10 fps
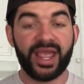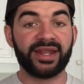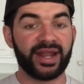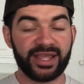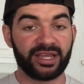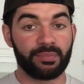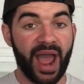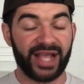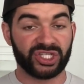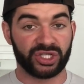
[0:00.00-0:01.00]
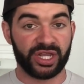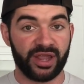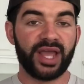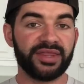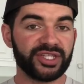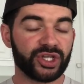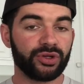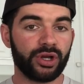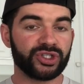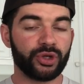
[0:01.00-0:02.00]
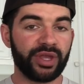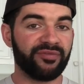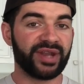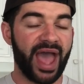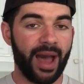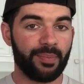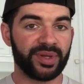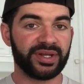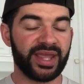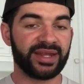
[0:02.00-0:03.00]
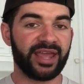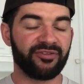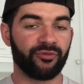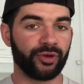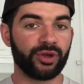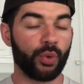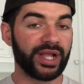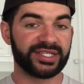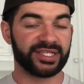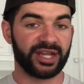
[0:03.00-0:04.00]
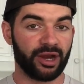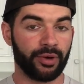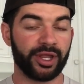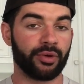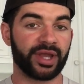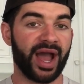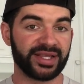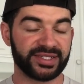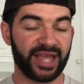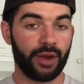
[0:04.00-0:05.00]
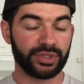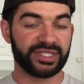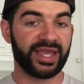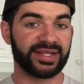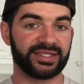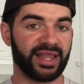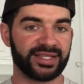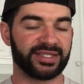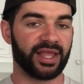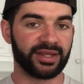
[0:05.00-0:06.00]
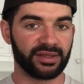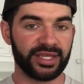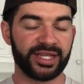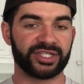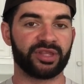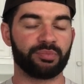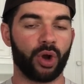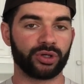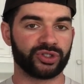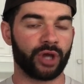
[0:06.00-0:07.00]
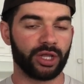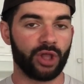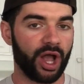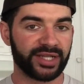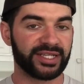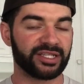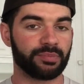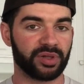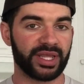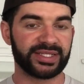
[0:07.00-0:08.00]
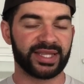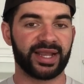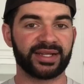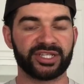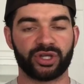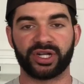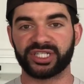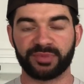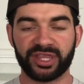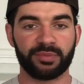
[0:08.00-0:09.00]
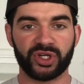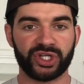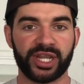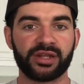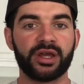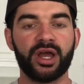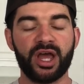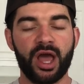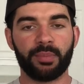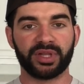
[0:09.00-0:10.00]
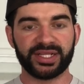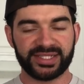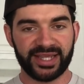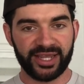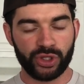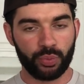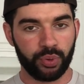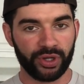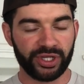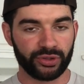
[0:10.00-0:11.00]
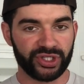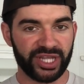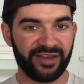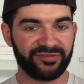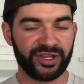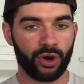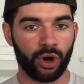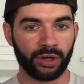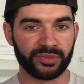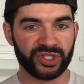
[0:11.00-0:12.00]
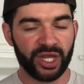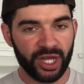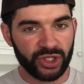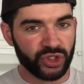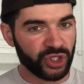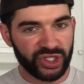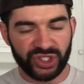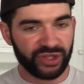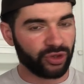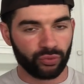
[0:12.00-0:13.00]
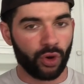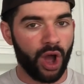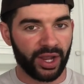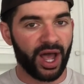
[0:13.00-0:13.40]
in any capacity. And this could also even happen in a free weight scenario, guys. I would say it's less likely because the bar's not locked into place like it is on a Smith machine. But let's say you put your safety arms just at the wrong